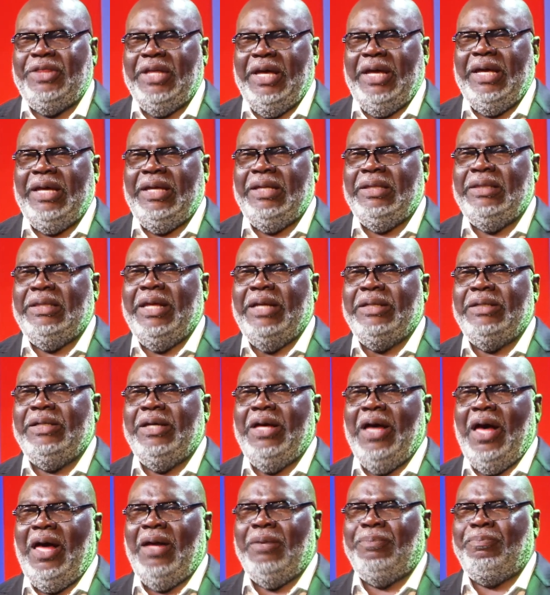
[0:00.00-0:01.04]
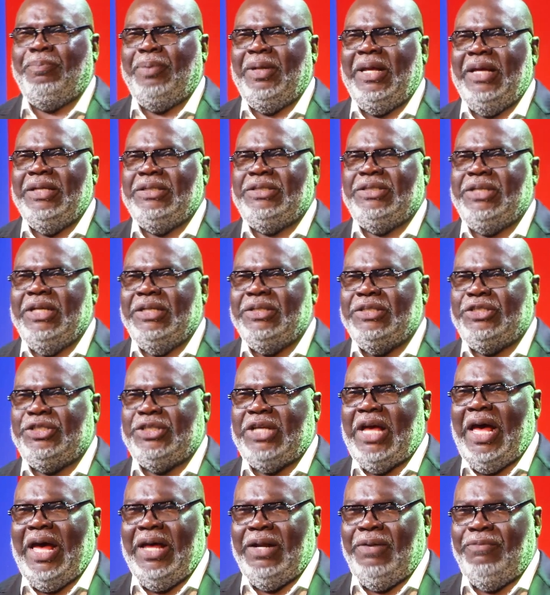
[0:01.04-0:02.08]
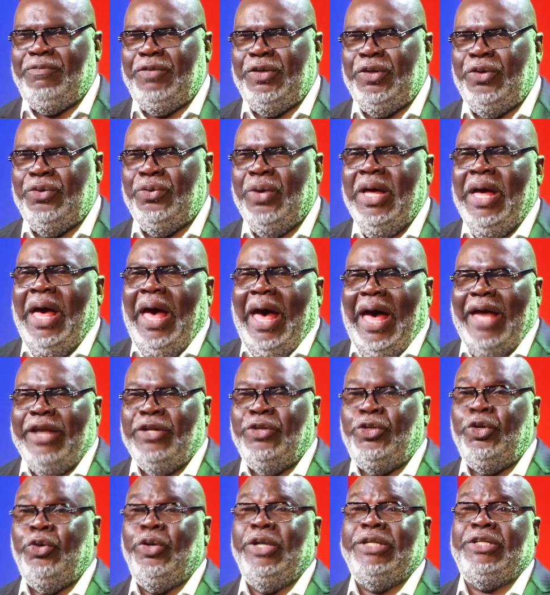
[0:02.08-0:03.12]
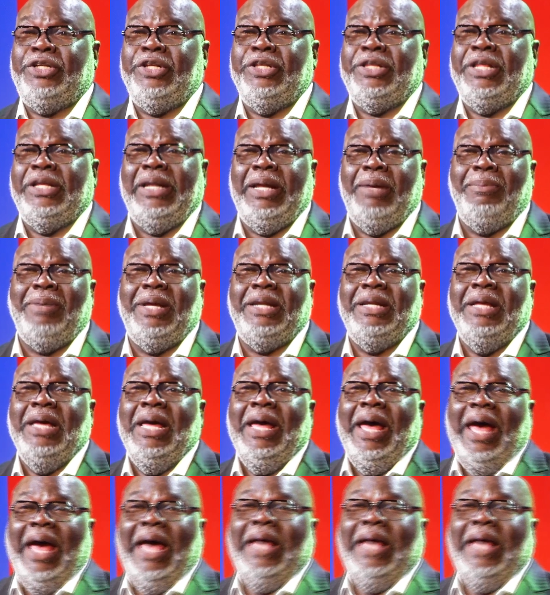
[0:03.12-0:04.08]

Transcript: thing that God placed inside of you and do it to the limit